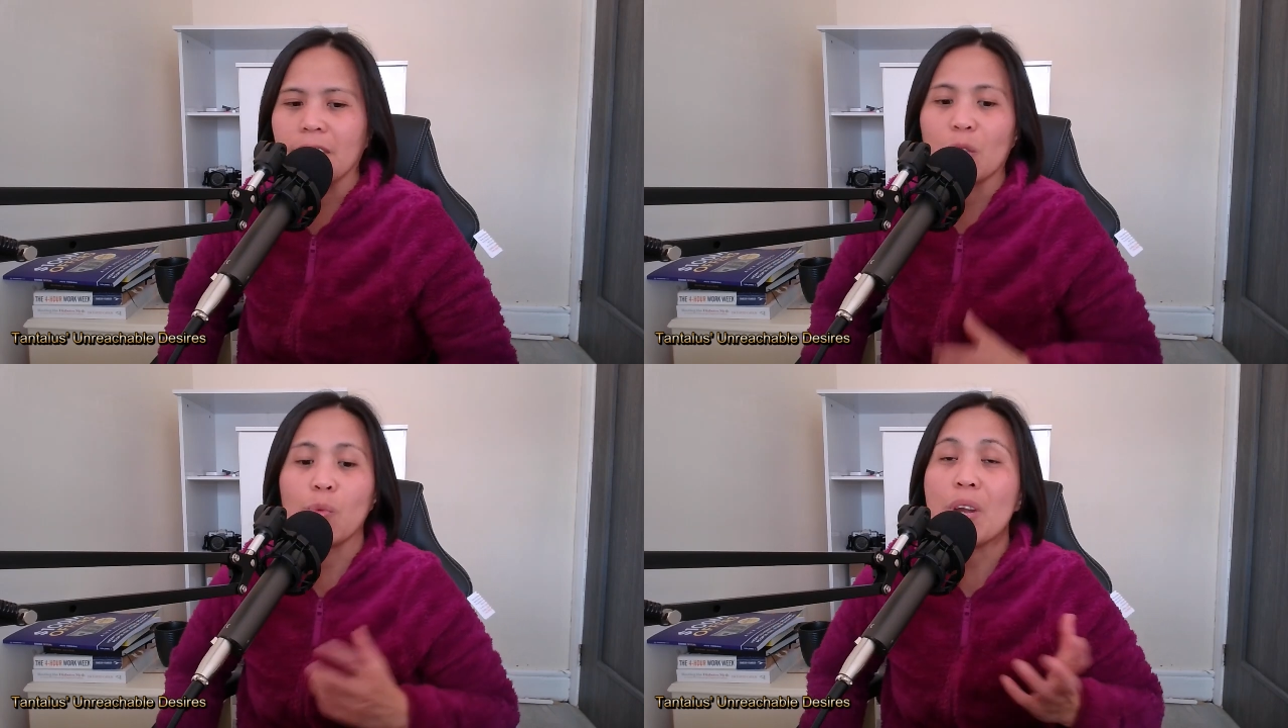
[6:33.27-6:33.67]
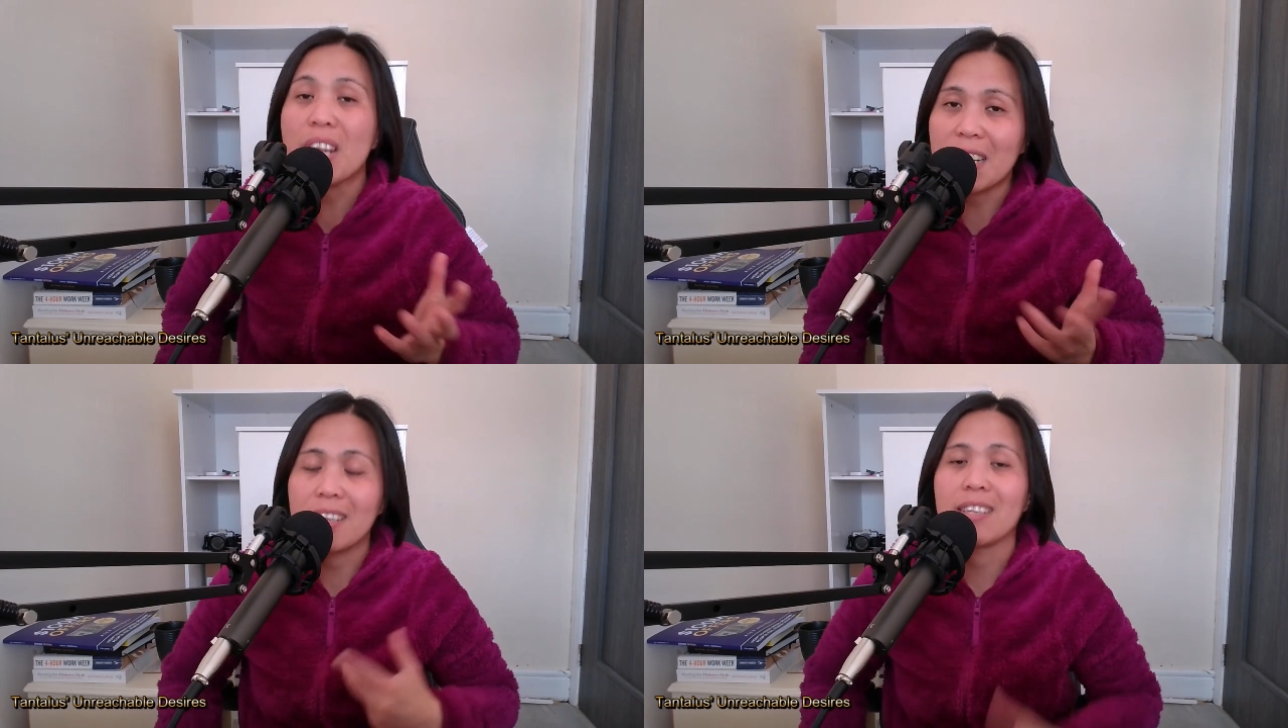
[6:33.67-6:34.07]

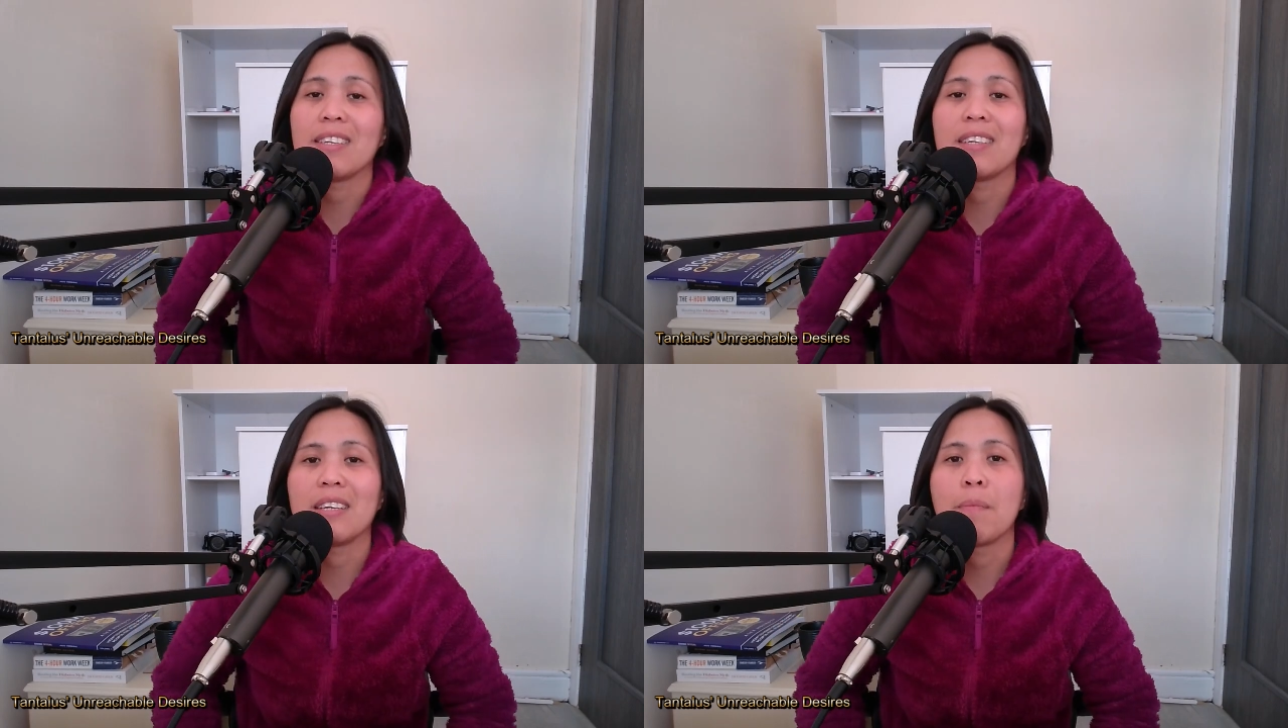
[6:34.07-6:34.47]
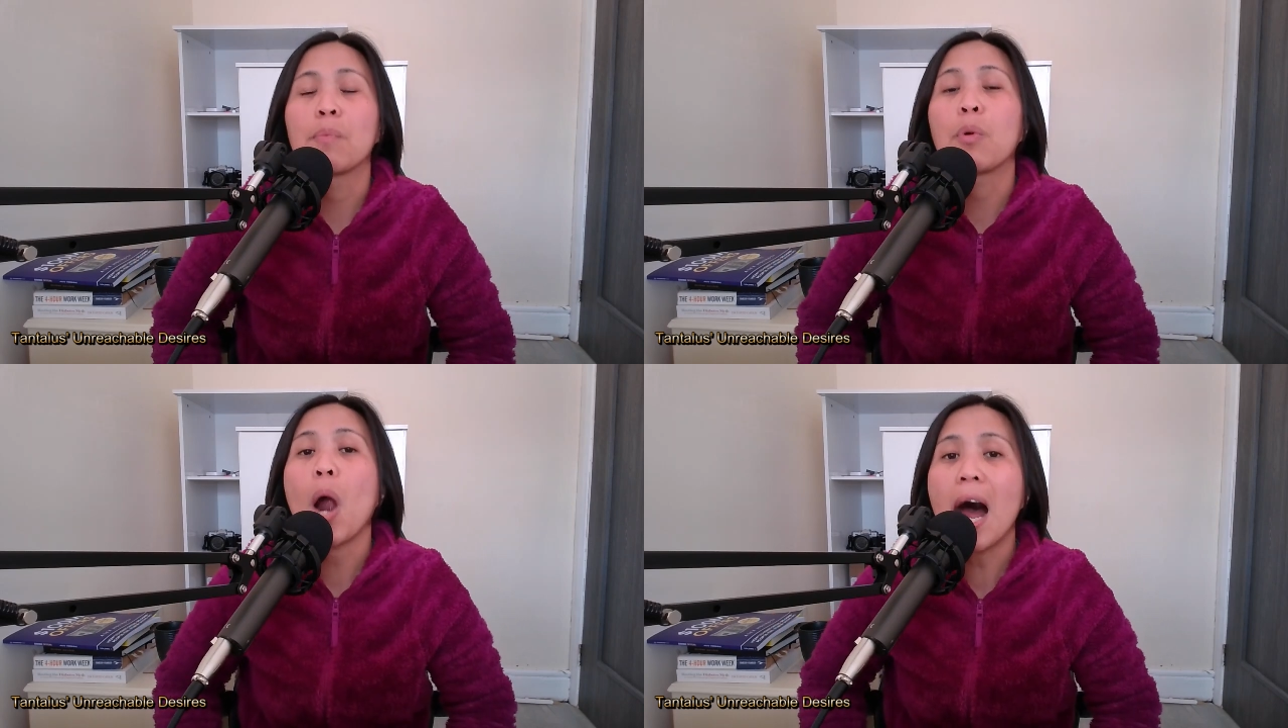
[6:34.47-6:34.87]
greed,
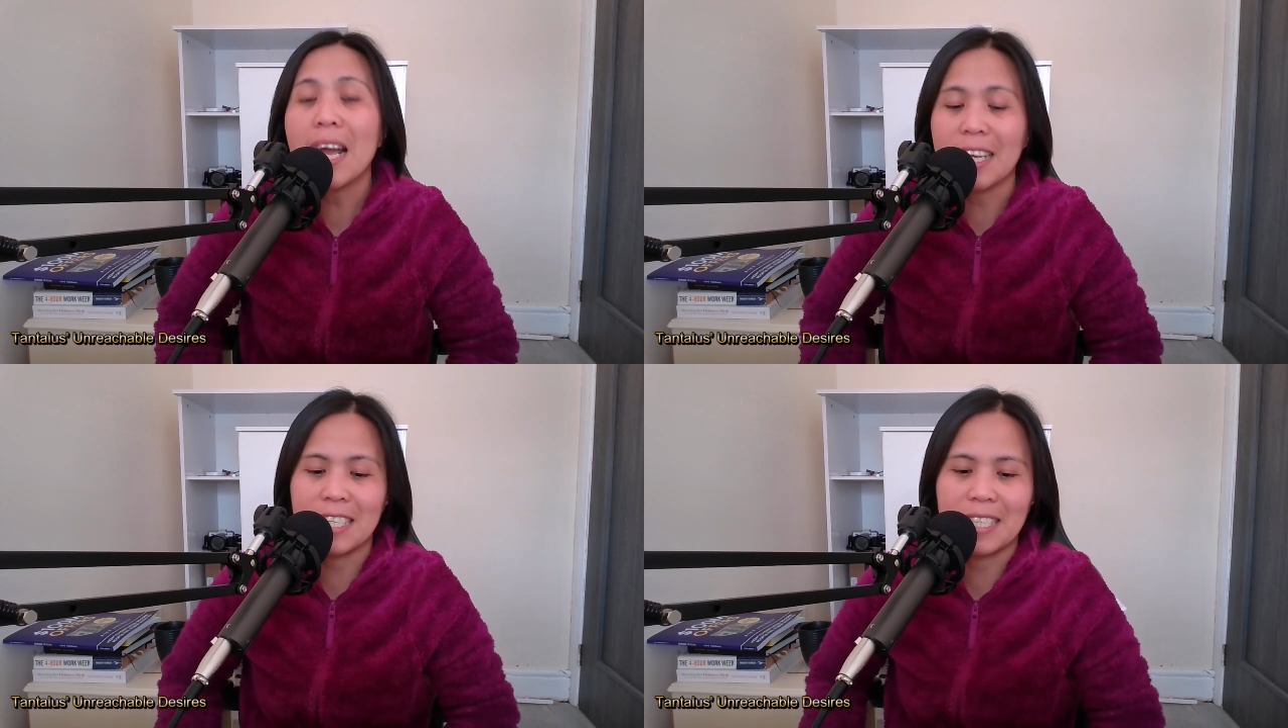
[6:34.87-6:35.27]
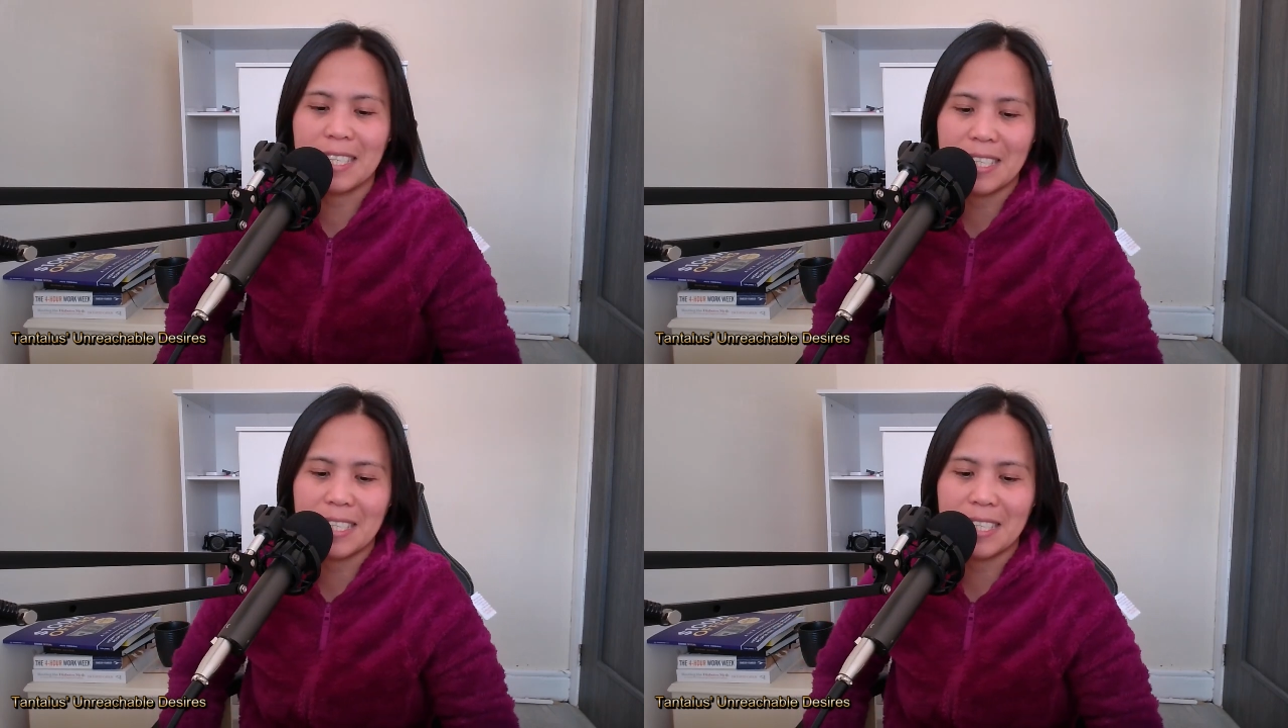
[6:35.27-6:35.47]
pride,